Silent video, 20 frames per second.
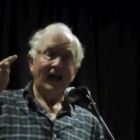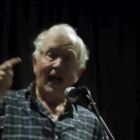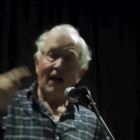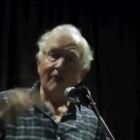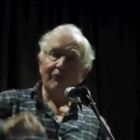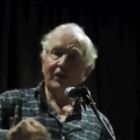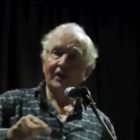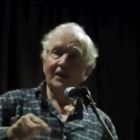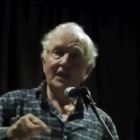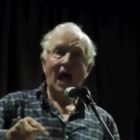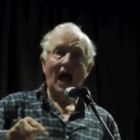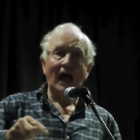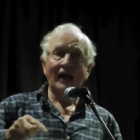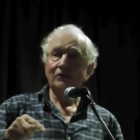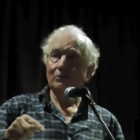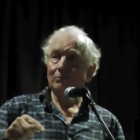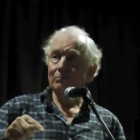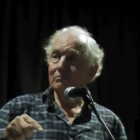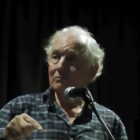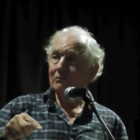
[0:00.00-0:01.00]
every
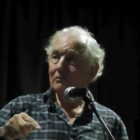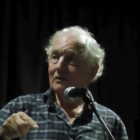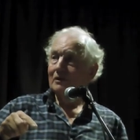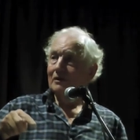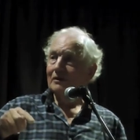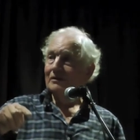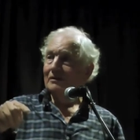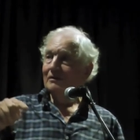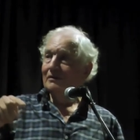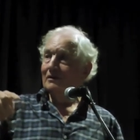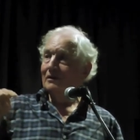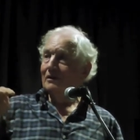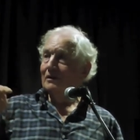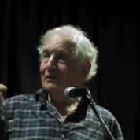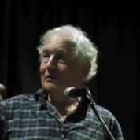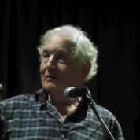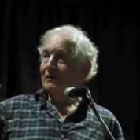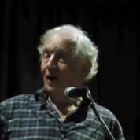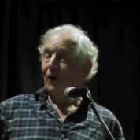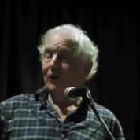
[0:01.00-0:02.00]
night
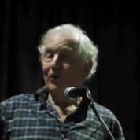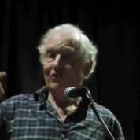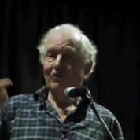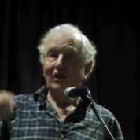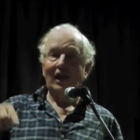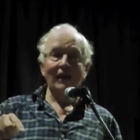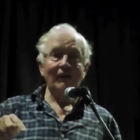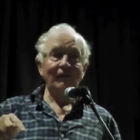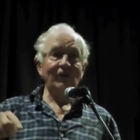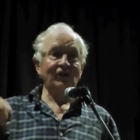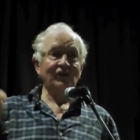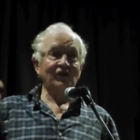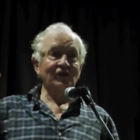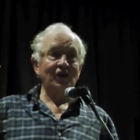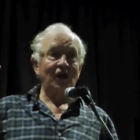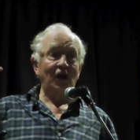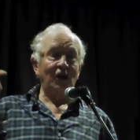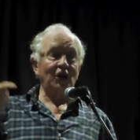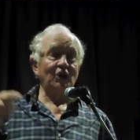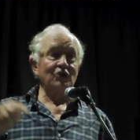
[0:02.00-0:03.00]
on the
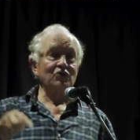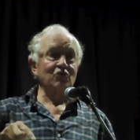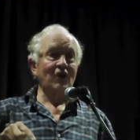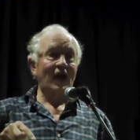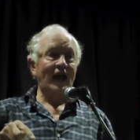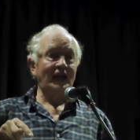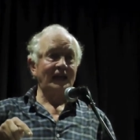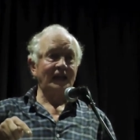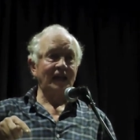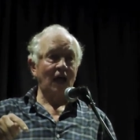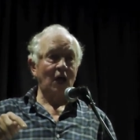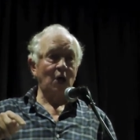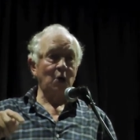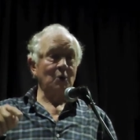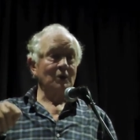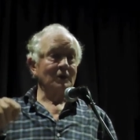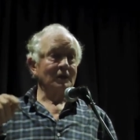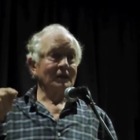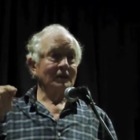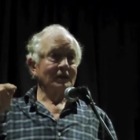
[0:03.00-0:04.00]
television, on the
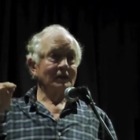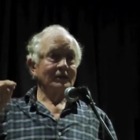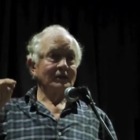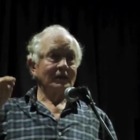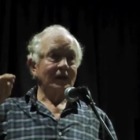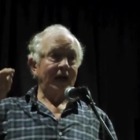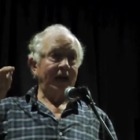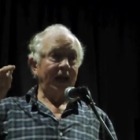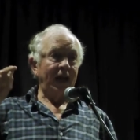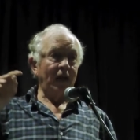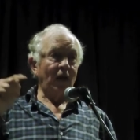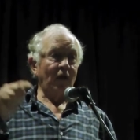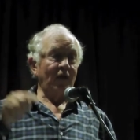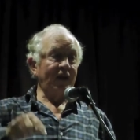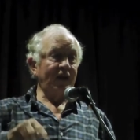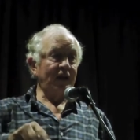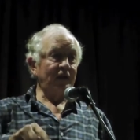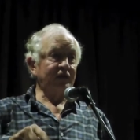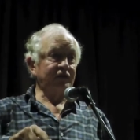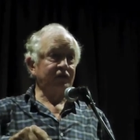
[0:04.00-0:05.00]
radio, and in
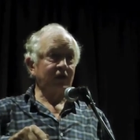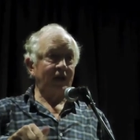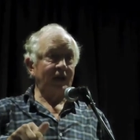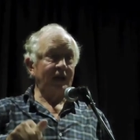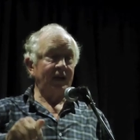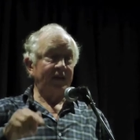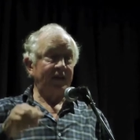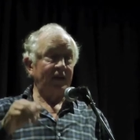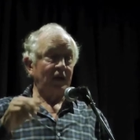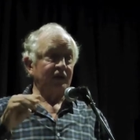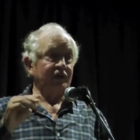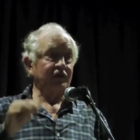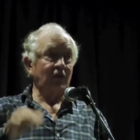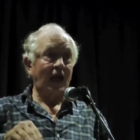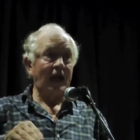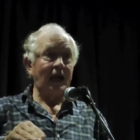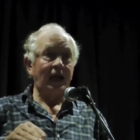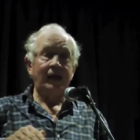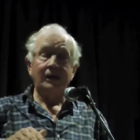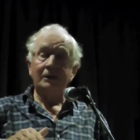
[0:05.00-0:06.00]
the, in the
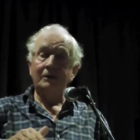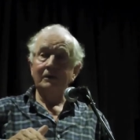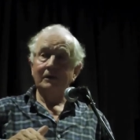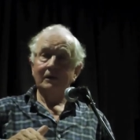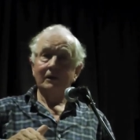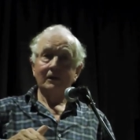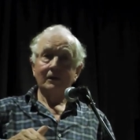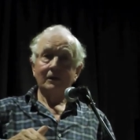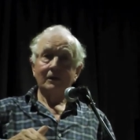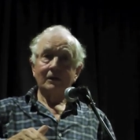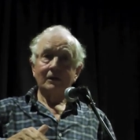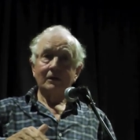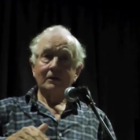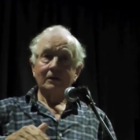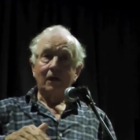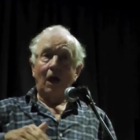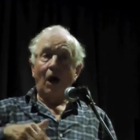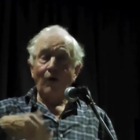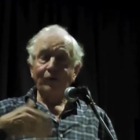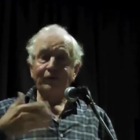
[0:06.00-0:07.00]
Australian,
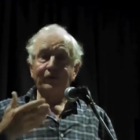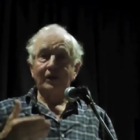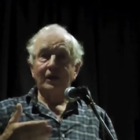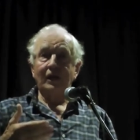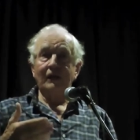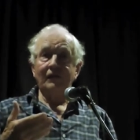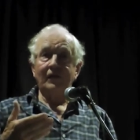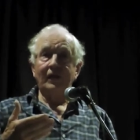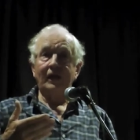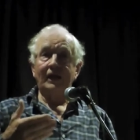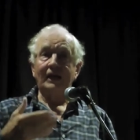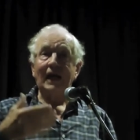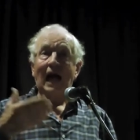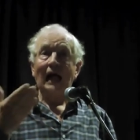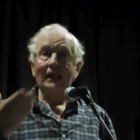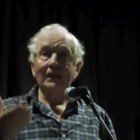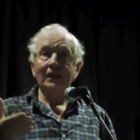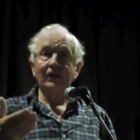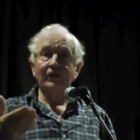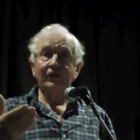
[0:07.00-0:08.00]
often in the
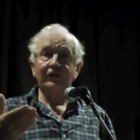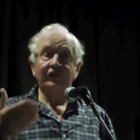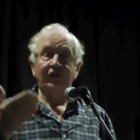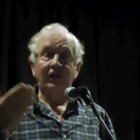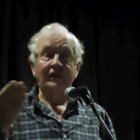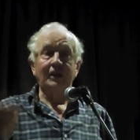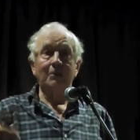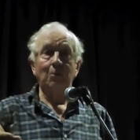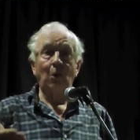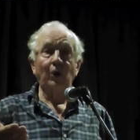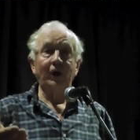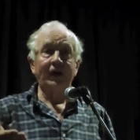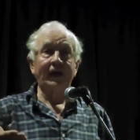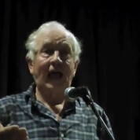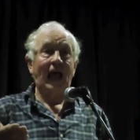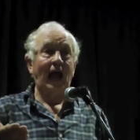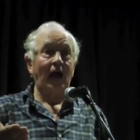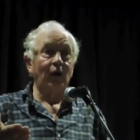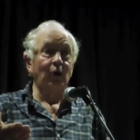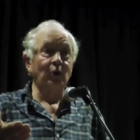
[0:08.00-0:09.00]
gutless Sydney Morning
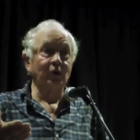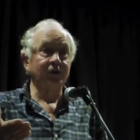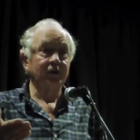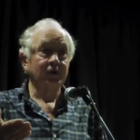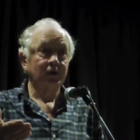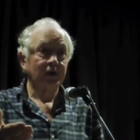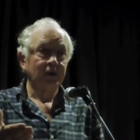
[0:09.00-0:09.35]
Herald.